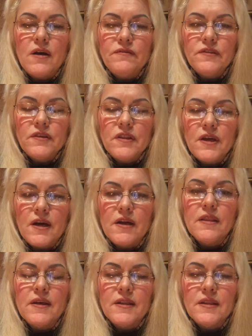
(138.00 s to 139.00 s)
After
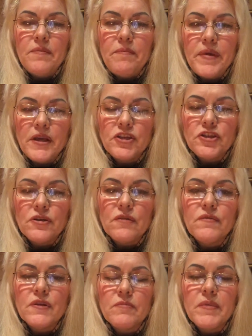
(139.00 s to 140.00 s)
that, the picture
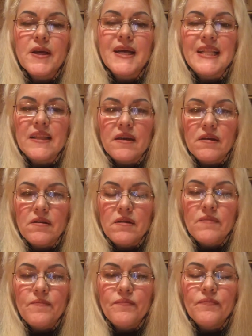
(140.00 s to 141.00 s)
will be clear.
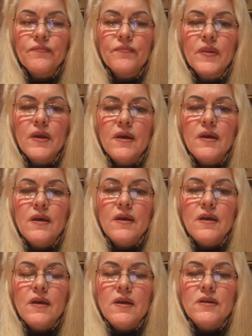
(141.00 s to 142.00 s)

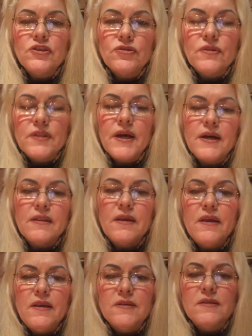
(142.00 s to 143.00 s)
So that
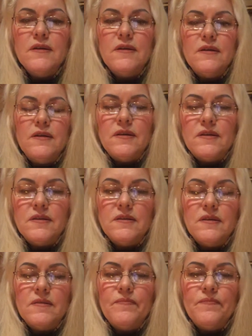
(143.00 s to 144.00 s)
is an
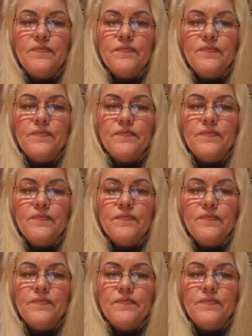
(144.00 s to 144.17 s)
answer.